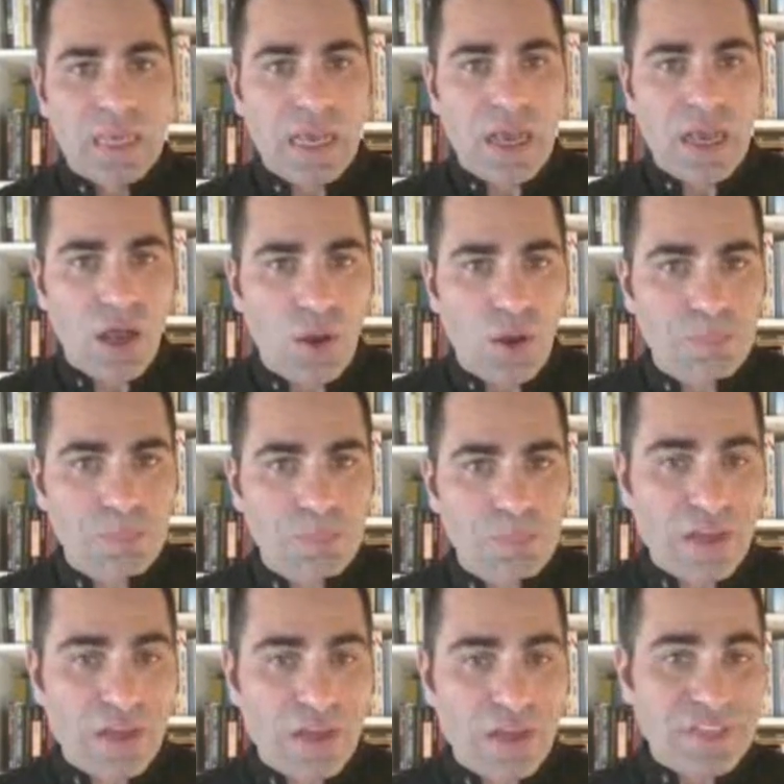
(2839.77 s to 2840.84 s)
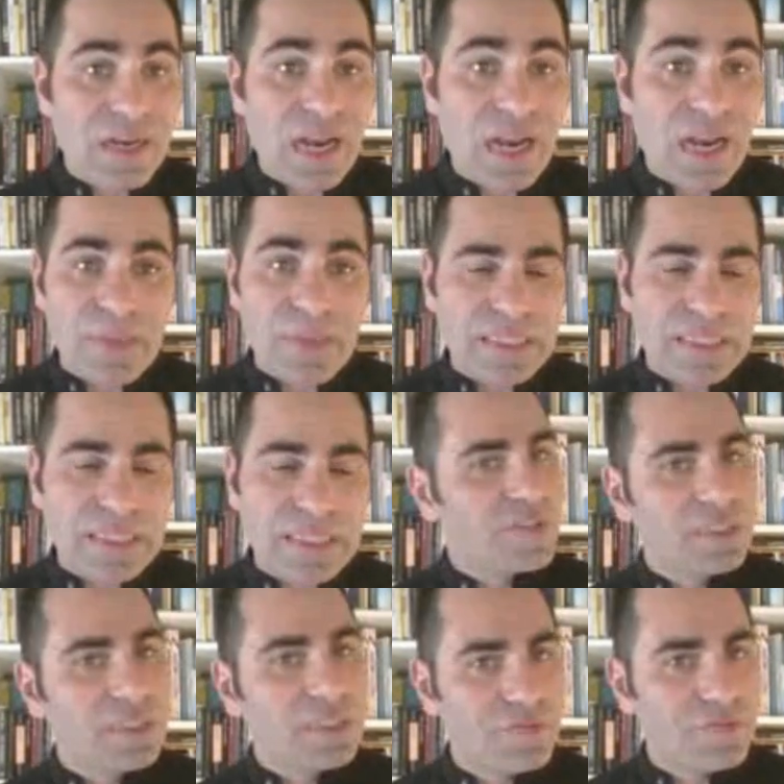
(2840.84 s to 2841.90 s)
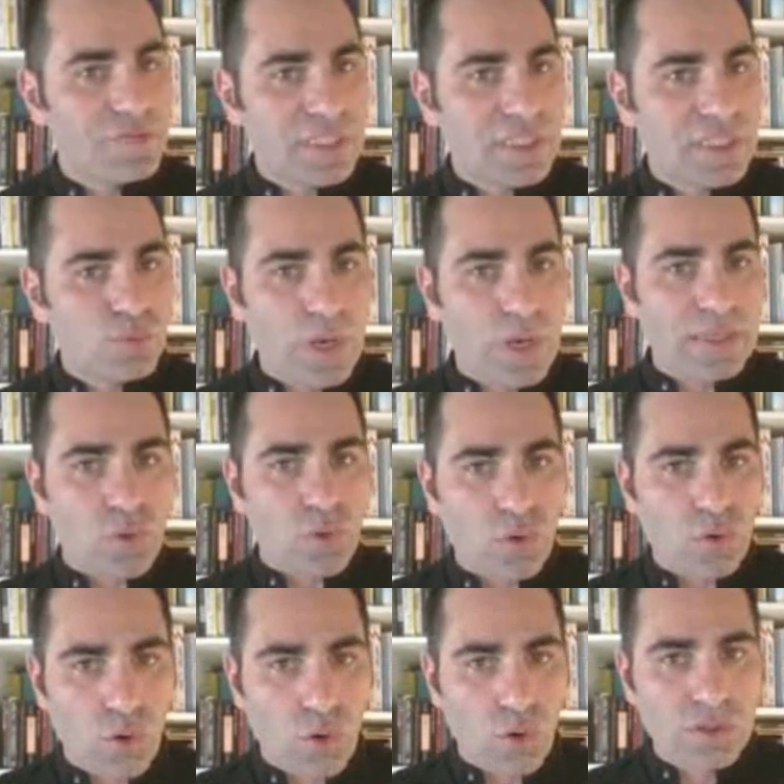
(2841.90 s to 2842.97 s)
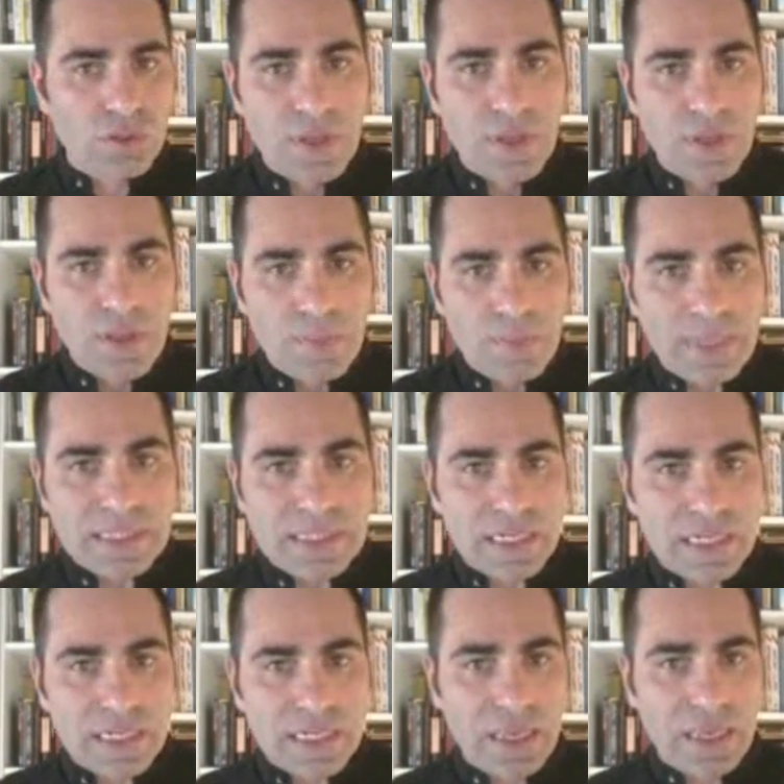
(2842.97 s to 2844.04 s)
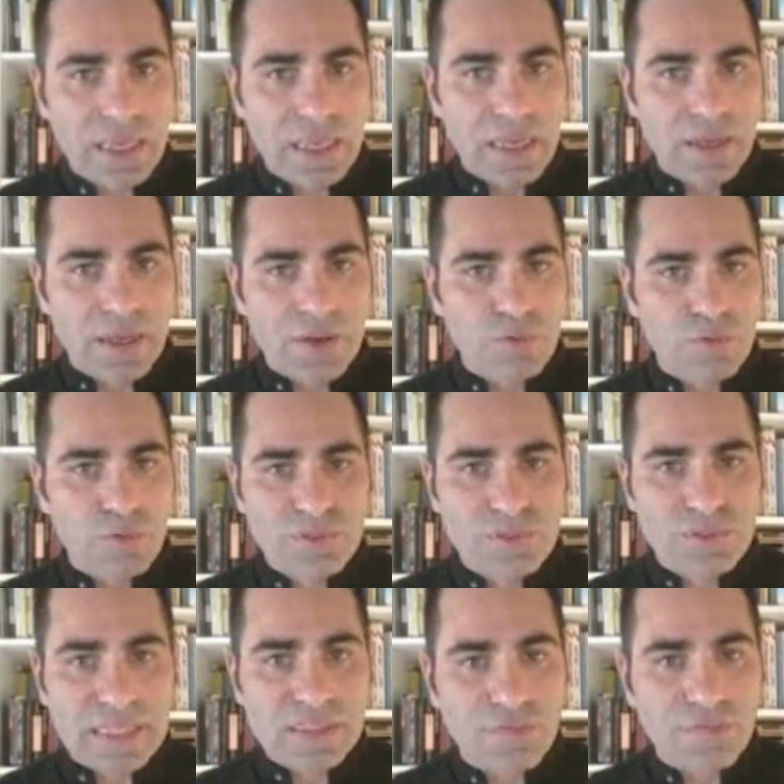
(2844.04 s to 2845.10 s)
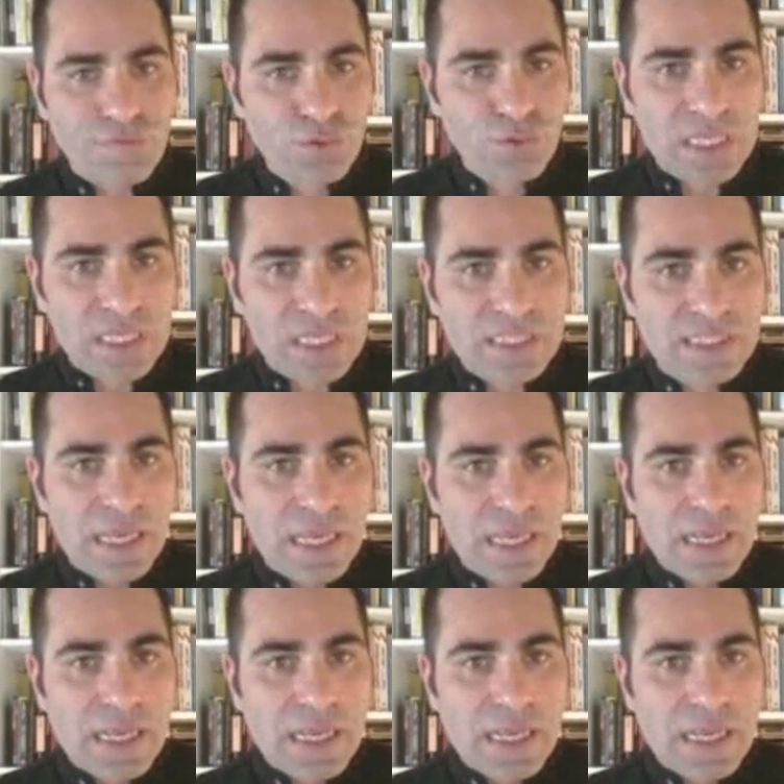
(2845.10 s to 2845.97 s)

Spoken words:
We have the climate, if it's wet or cold, basically represents the fluids.